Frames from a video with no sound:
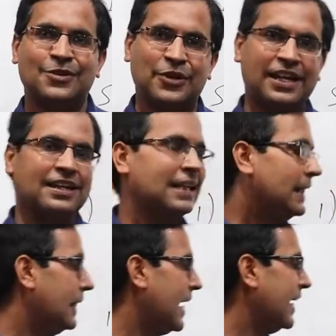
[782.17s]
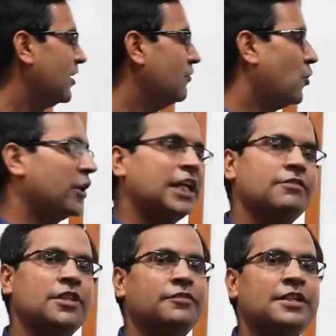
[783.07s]
Okay, like
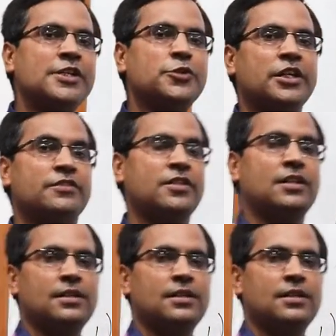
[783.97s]
whatever words you have,